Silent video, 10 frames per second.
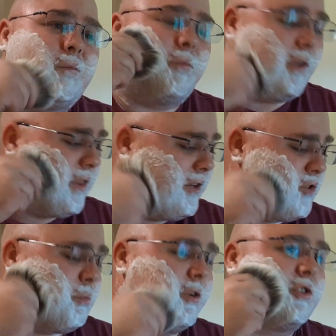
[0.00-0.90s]
But
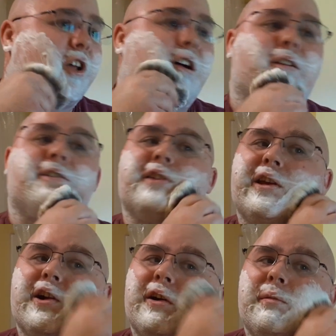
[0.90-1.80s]
there's Personas.
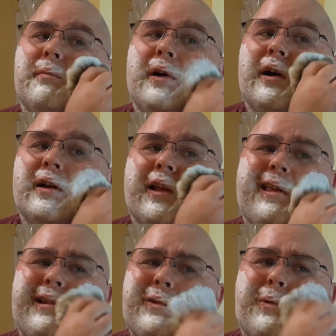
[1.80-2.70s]
They come, I
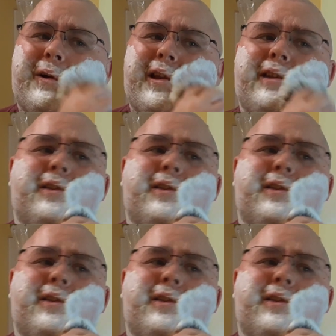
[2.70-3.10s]
think, 20